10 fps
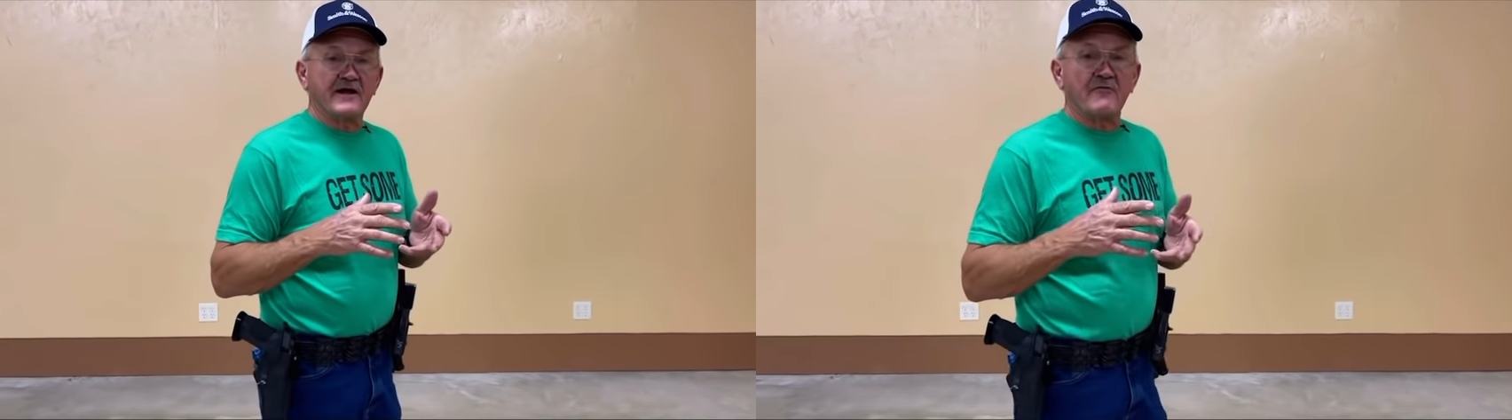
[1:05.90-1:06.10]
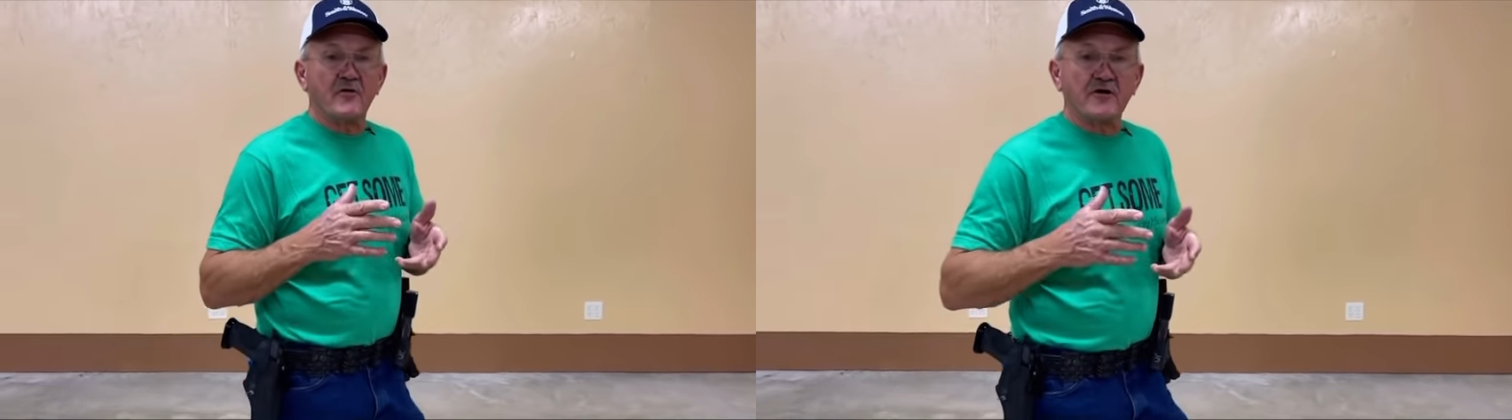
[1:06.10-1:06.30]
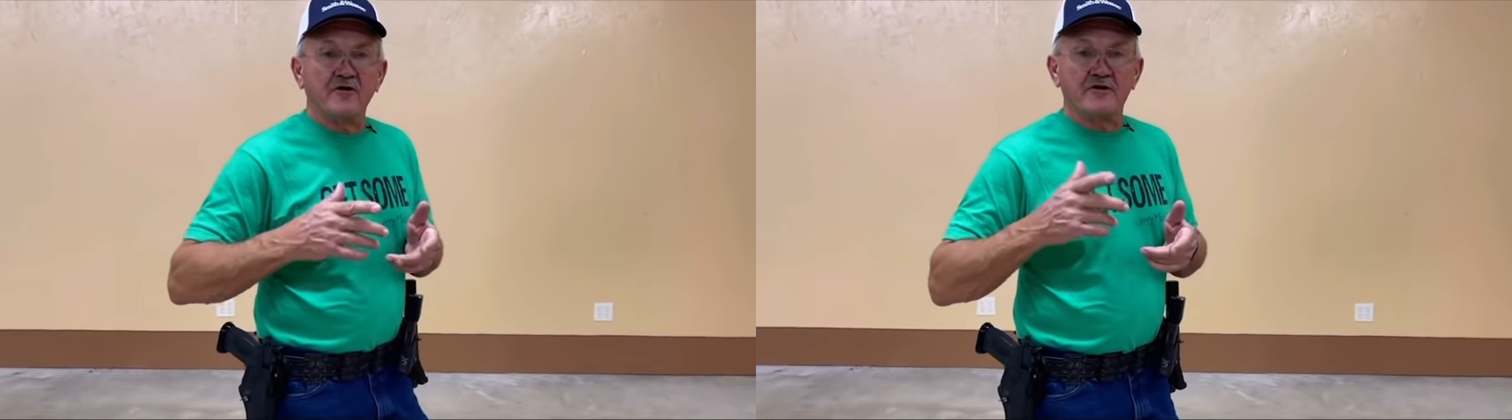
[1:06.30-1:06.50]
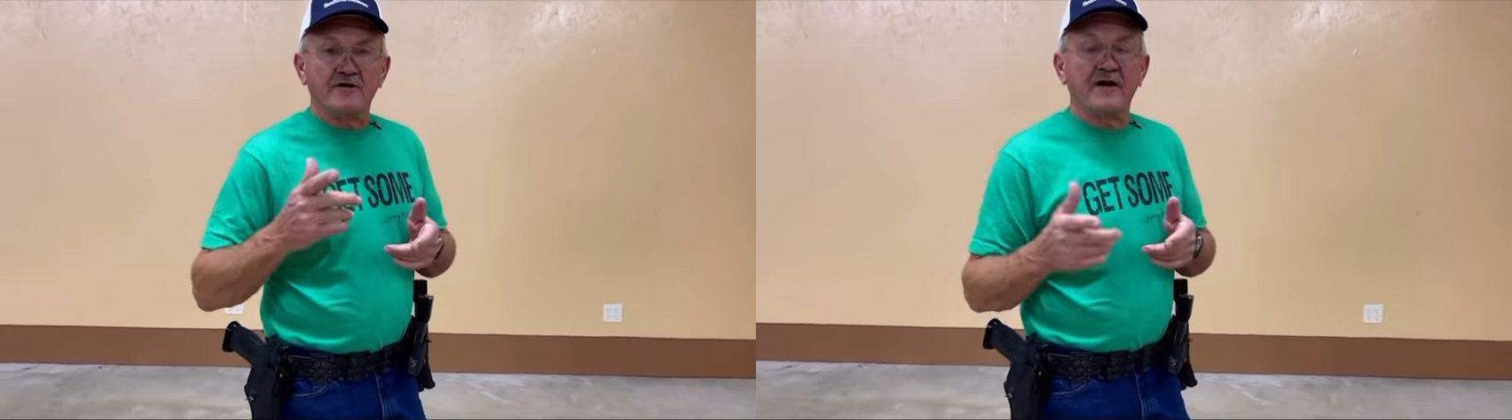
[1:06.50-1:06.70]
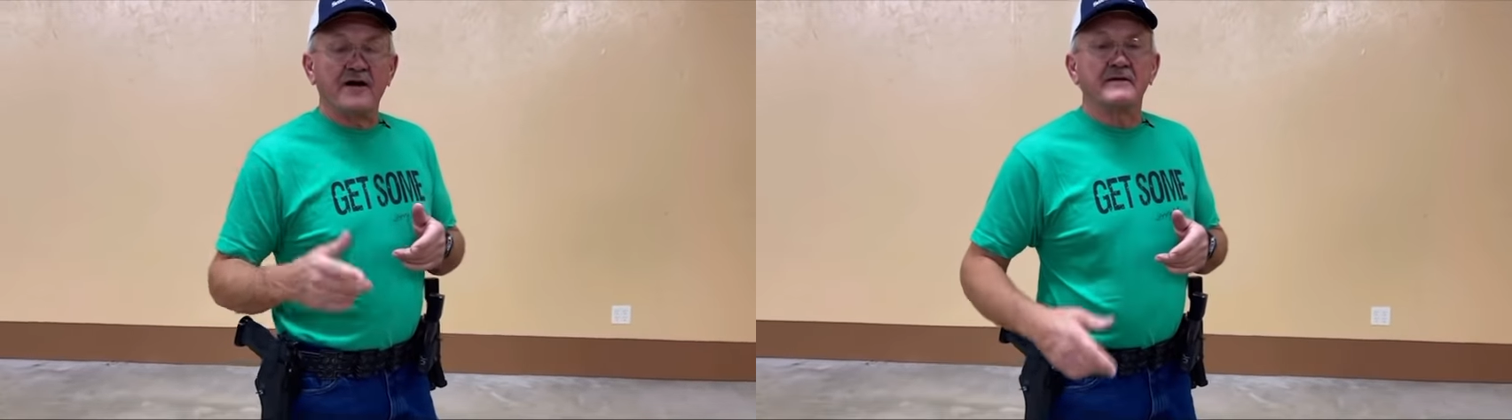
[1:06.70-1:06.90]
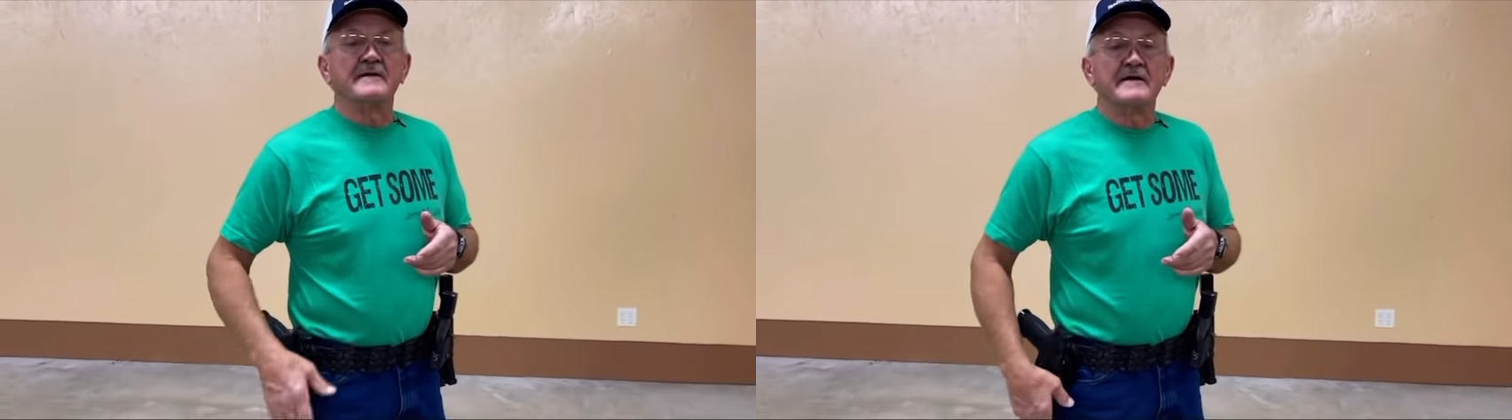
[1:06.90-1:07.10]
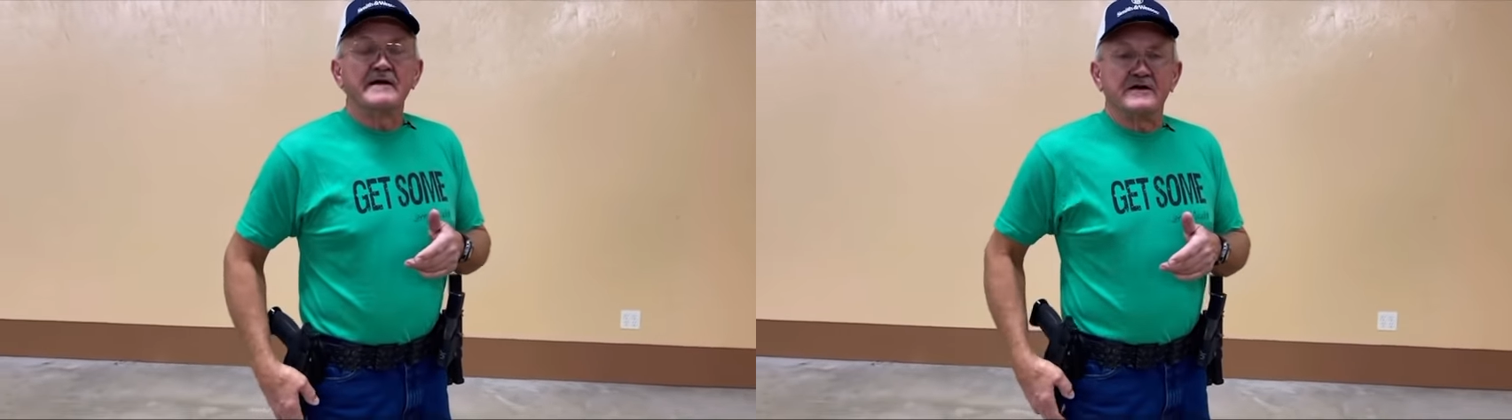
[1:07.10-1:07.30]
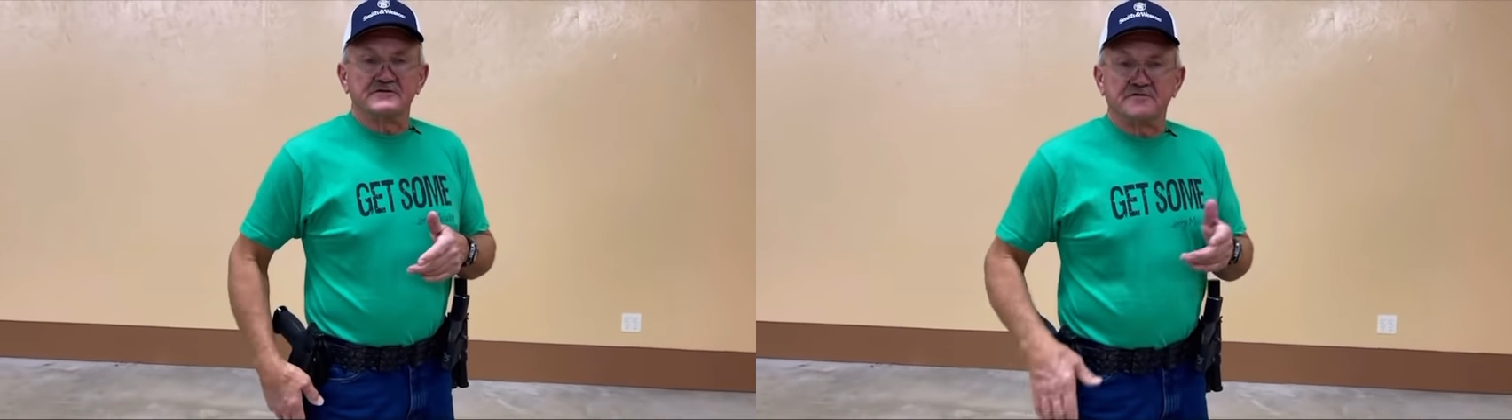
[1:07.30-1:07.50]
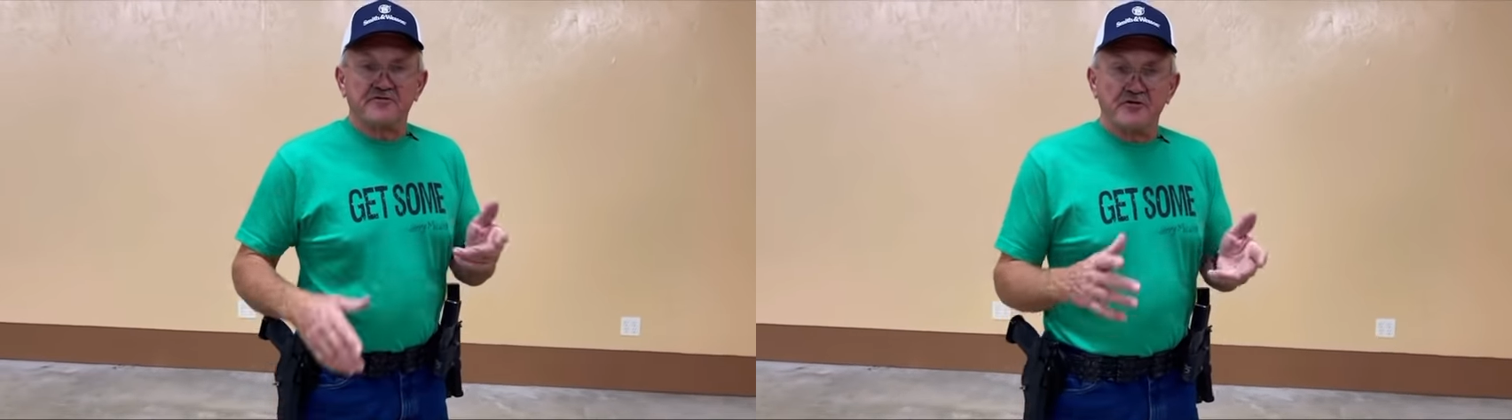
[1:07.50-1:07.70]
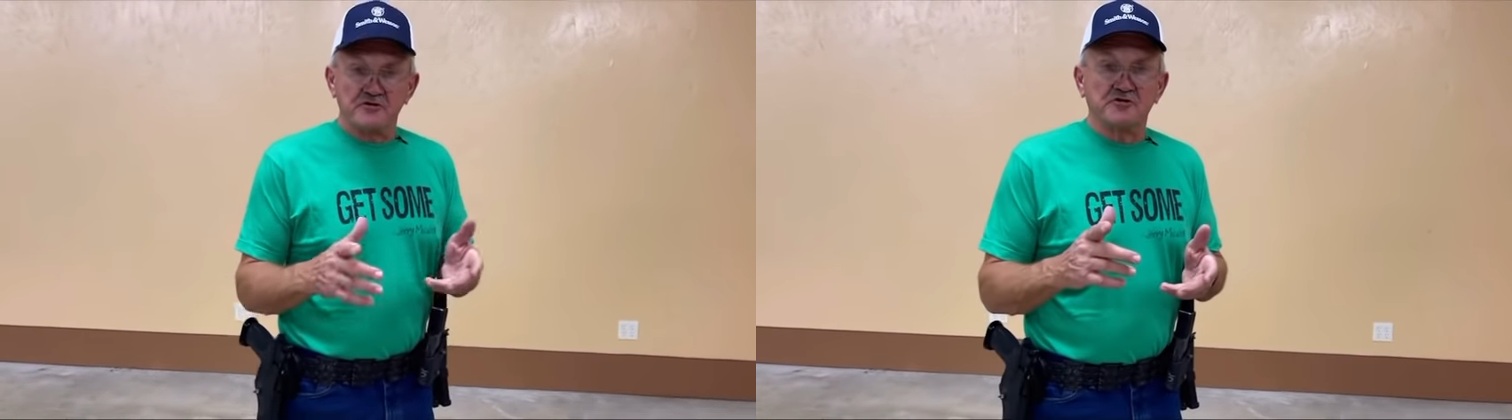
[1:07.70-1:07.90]
work on a lot is the
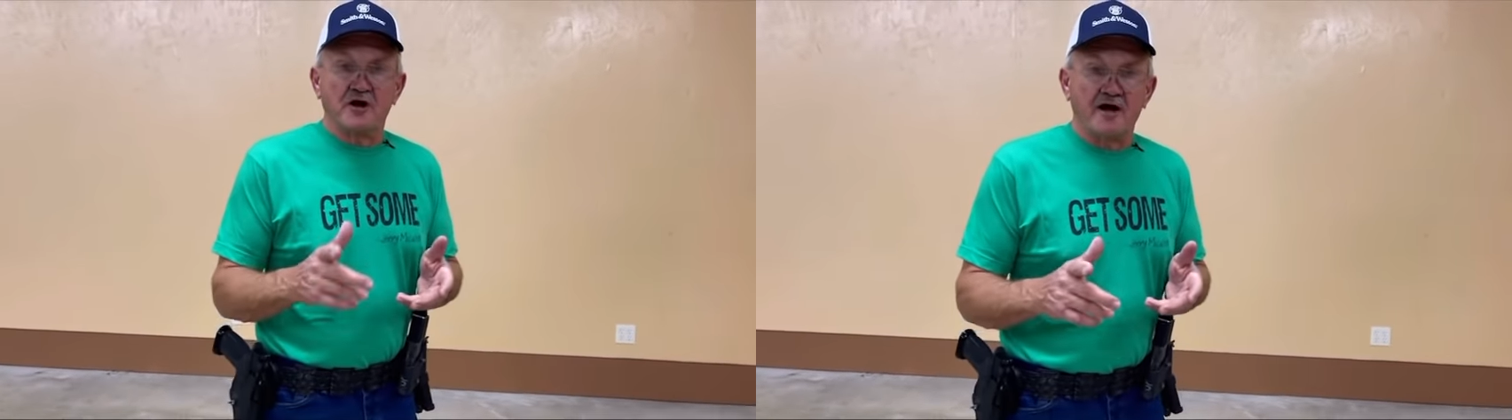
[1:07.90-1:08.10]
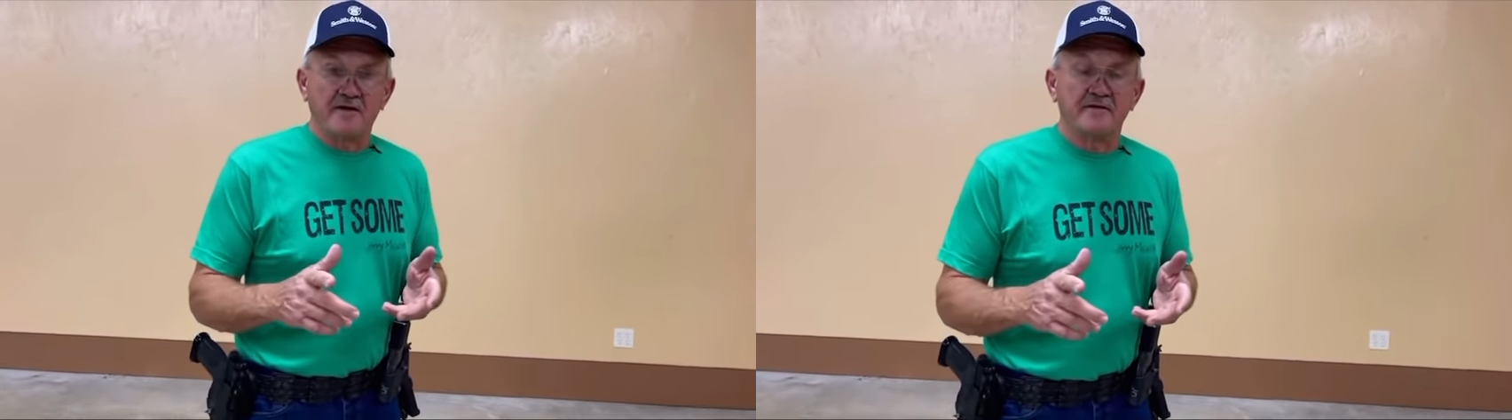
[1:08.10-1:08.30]
first shot.